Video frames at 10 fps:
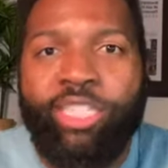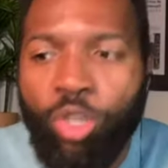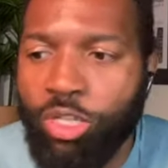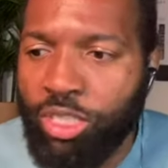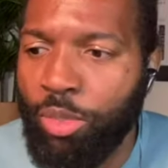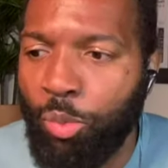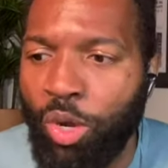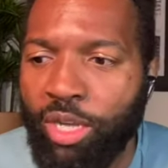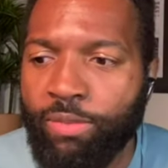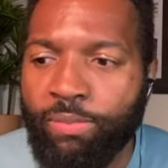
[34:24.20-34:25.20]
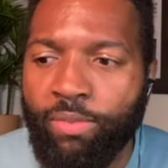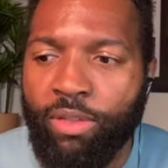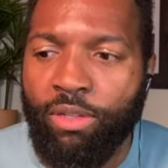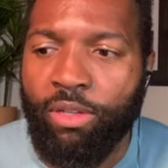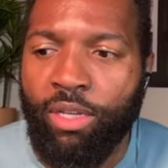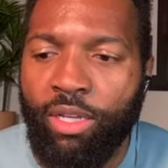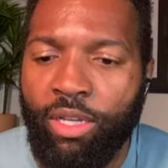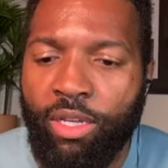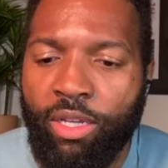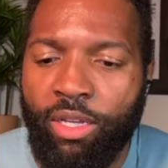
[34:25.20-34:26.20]
who has presided over the deaths of over
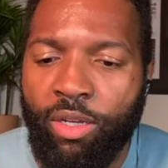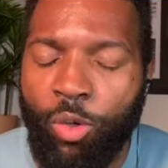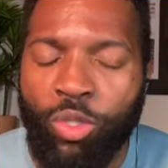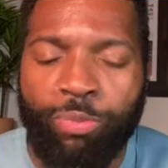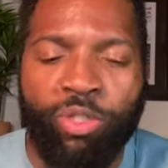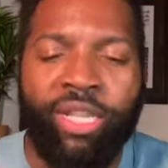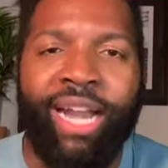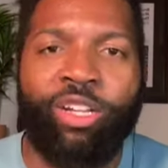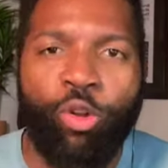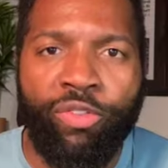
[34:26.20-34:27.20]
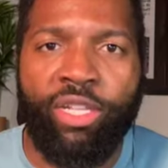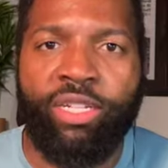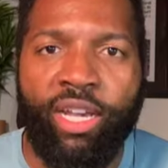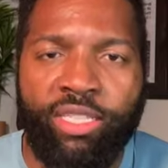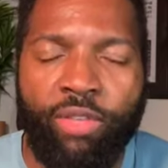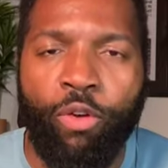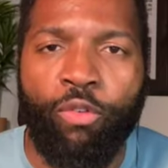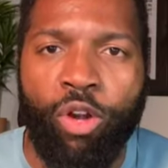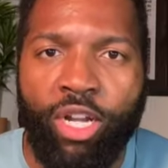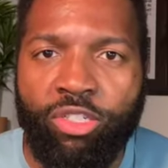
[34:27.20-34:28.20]
150,000 of the people he is charged
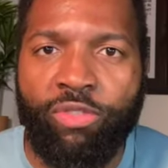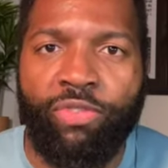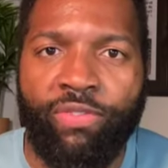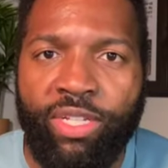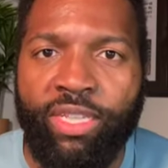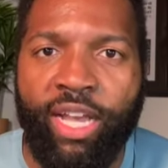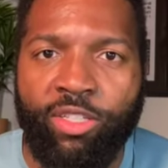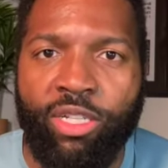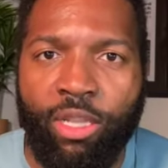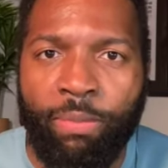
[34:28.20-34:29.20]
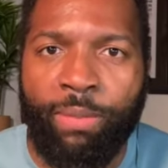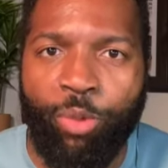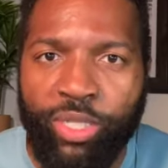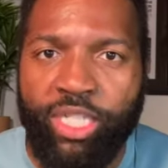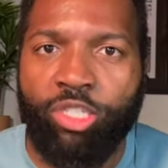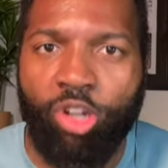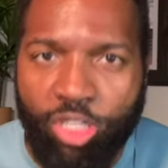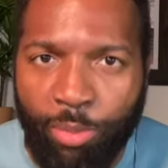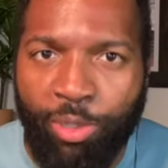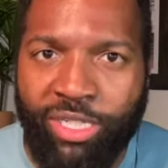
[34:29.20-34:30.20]
to protect, center himself
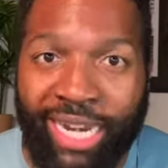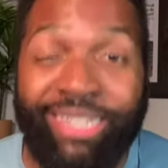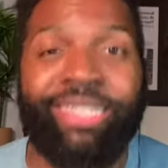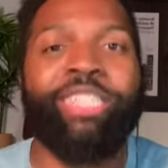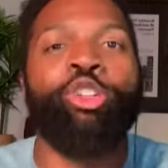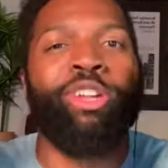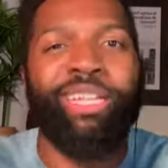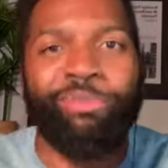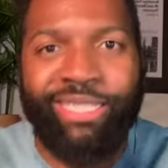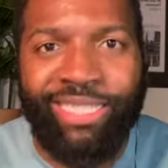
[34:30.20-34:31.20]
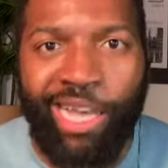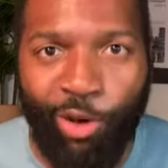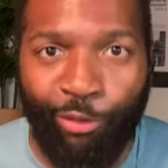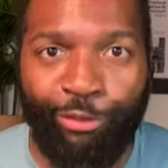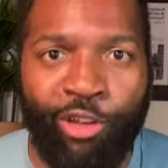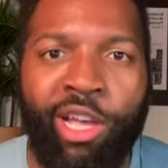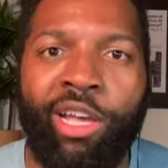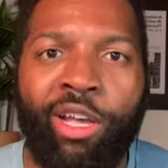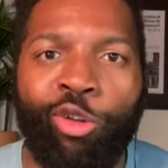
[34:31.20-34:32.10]
rather than we the people.